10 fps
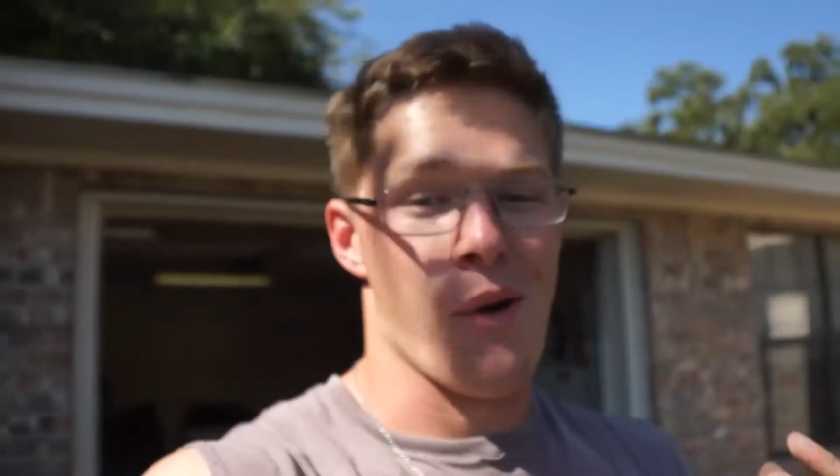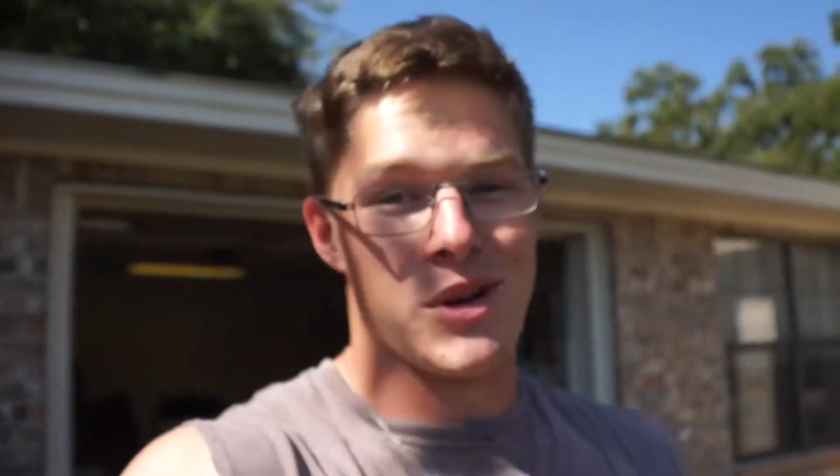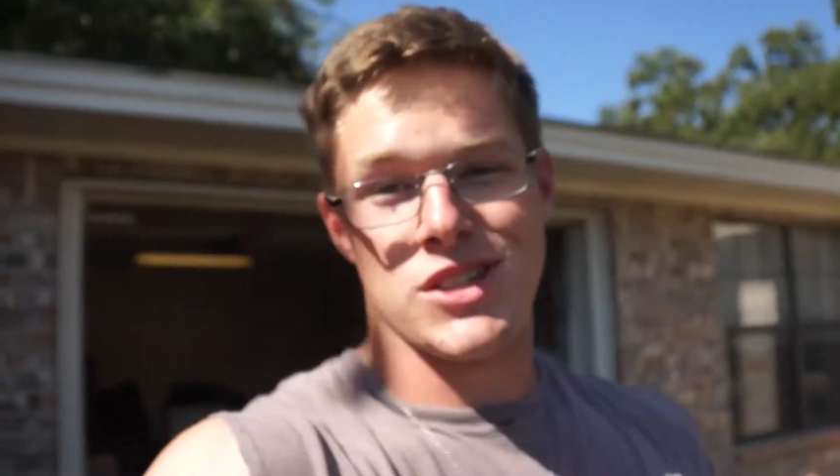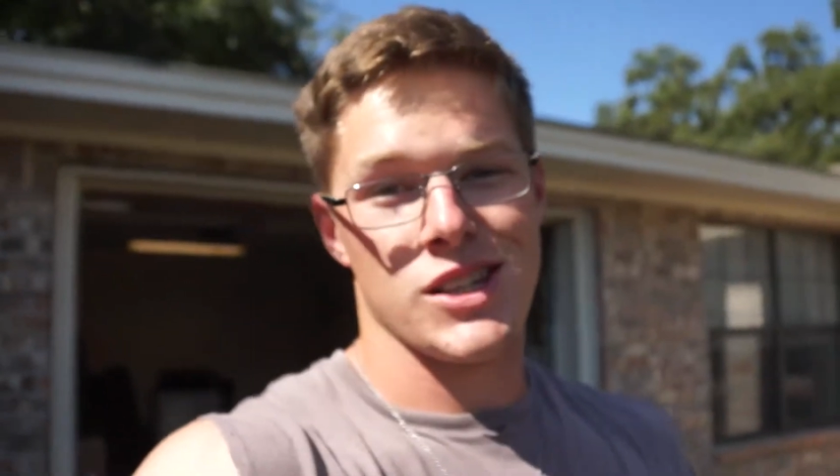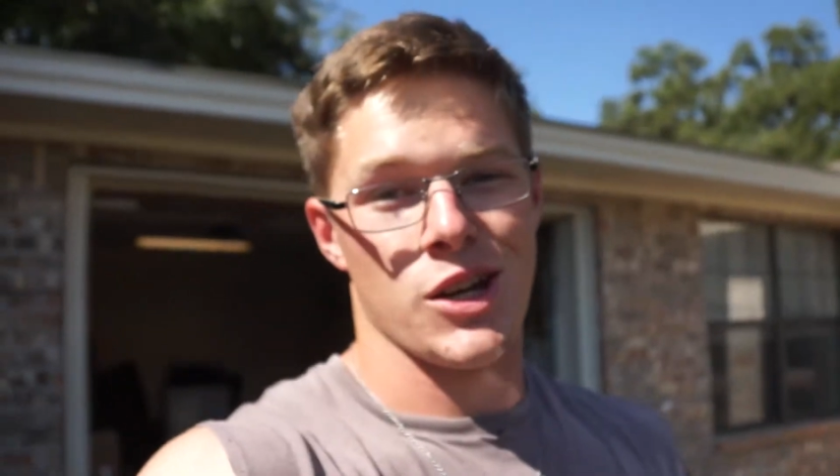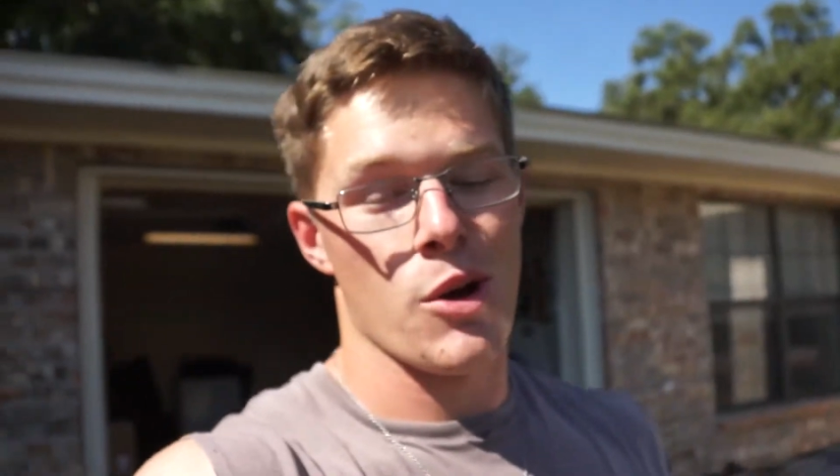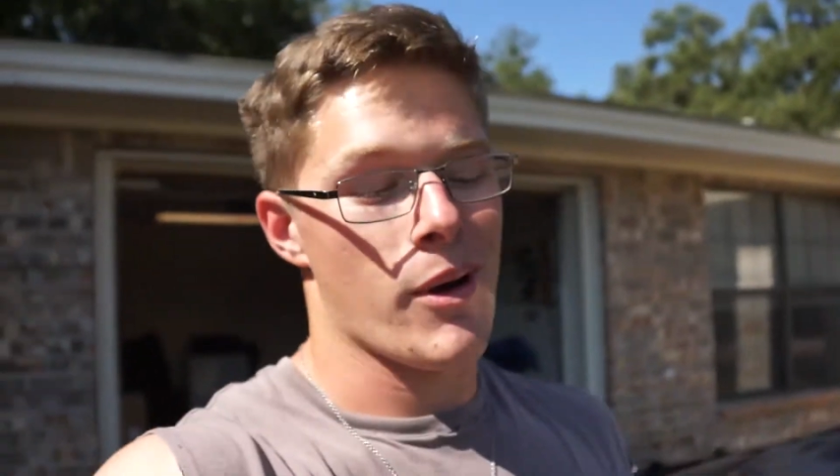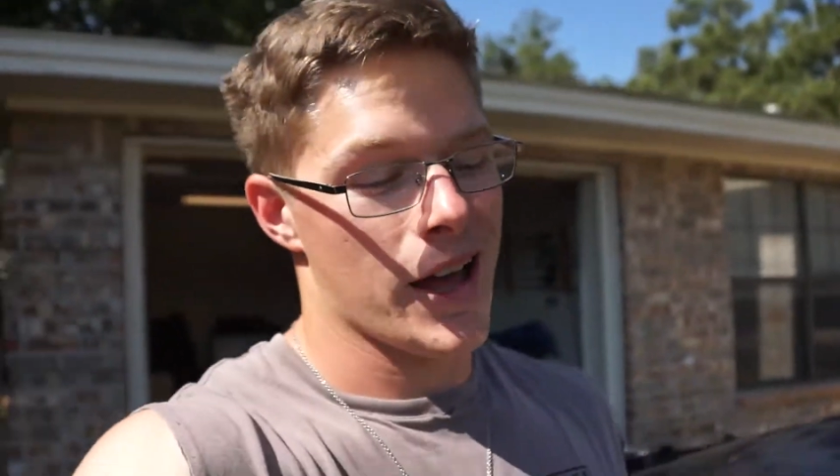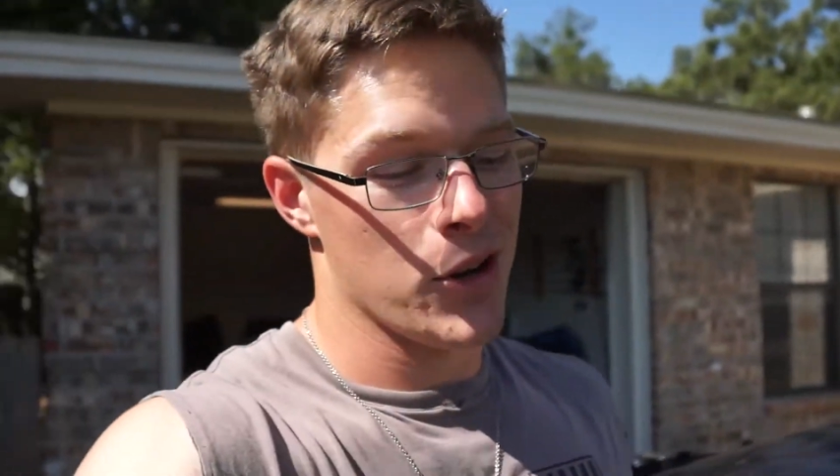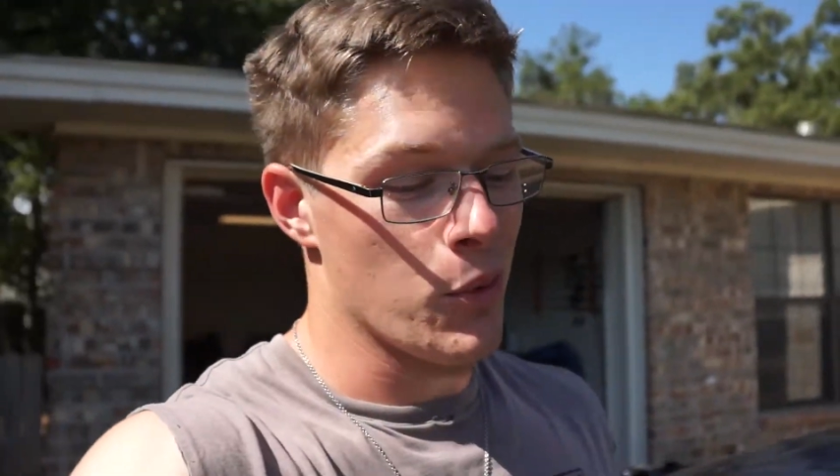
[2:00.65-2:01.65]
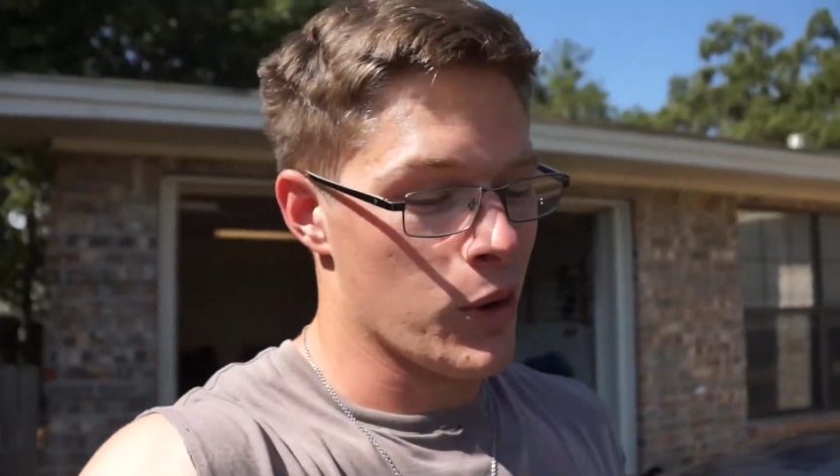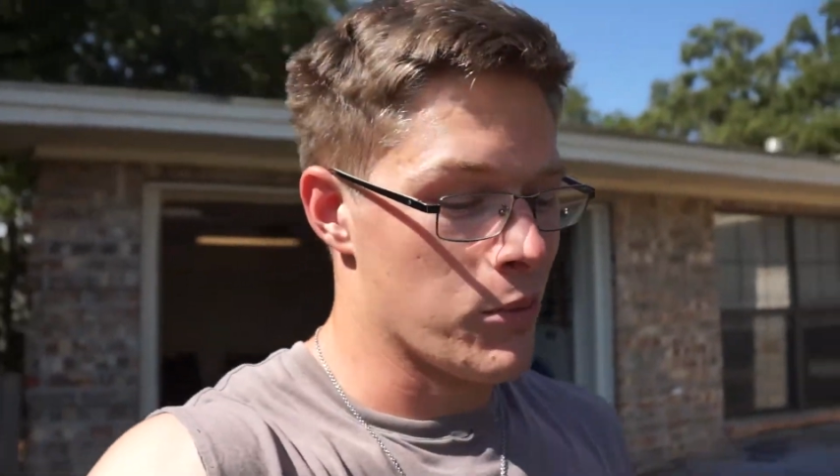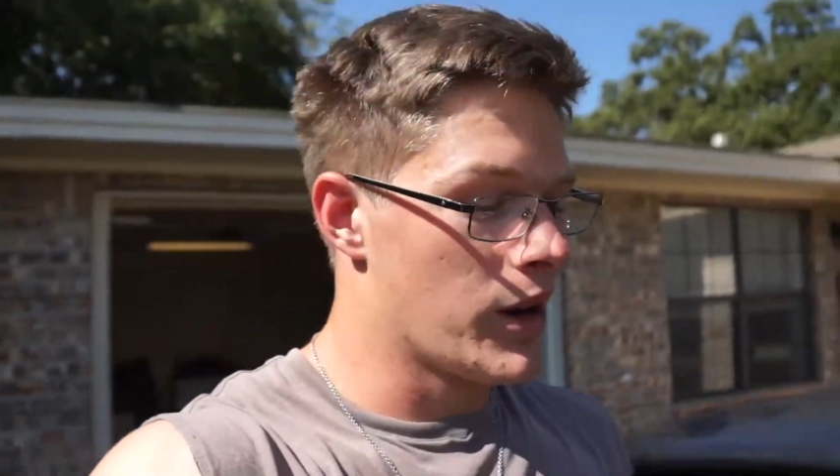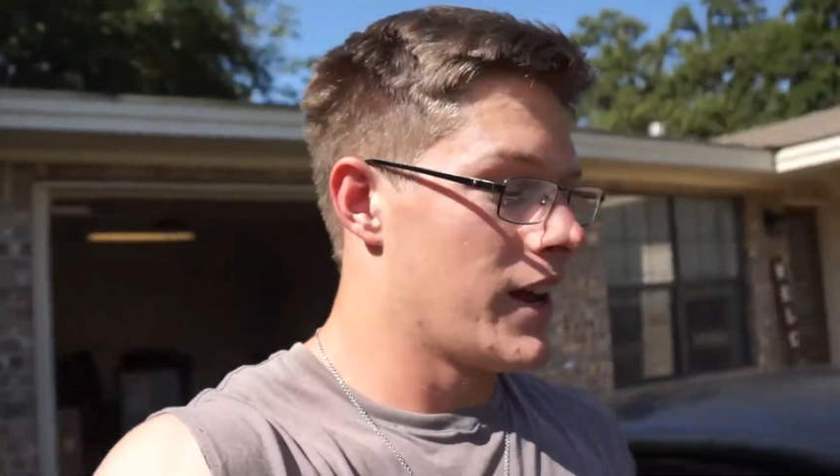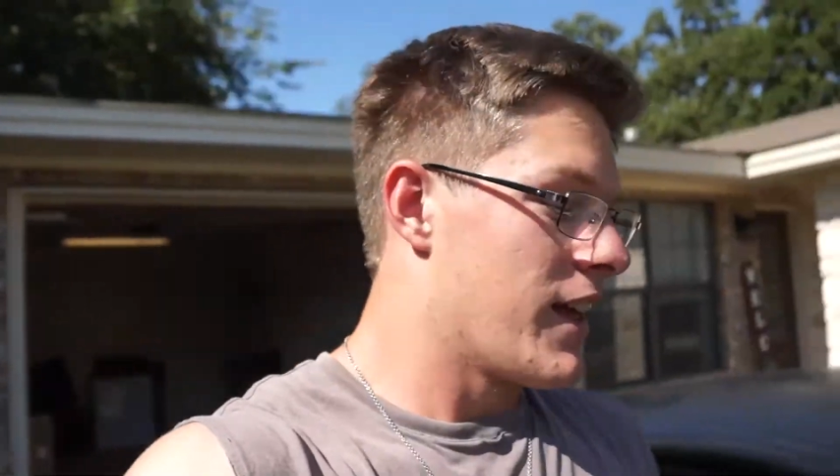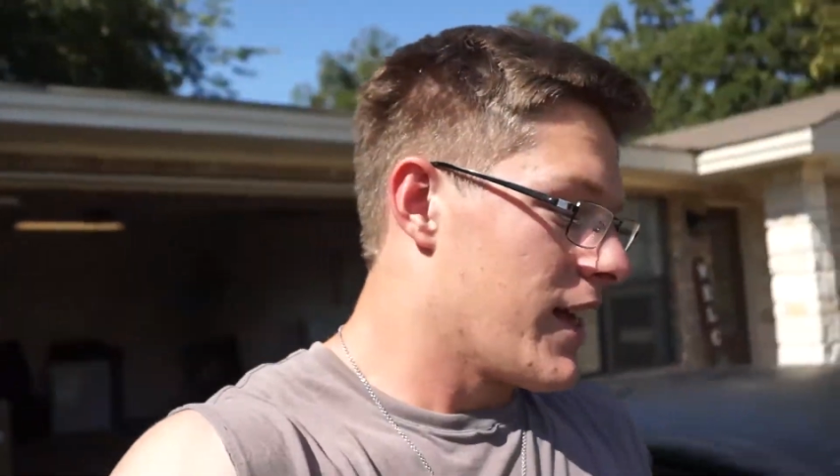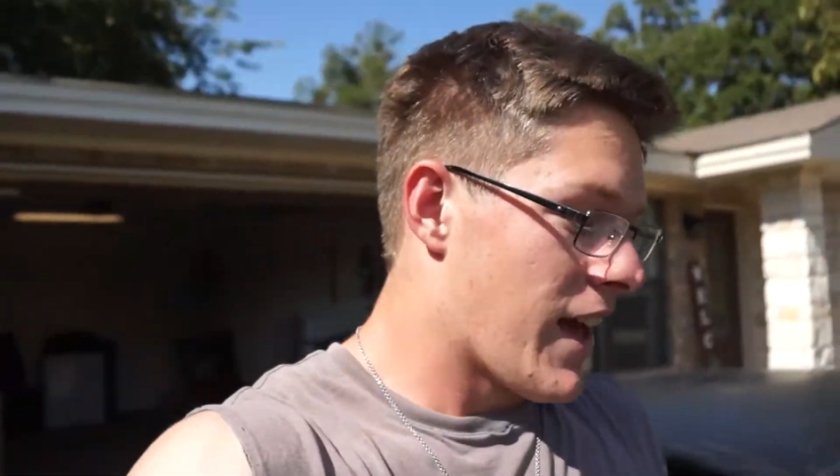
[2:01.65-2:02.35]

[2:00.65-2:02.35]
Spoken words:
was just gonna go buy a new one, but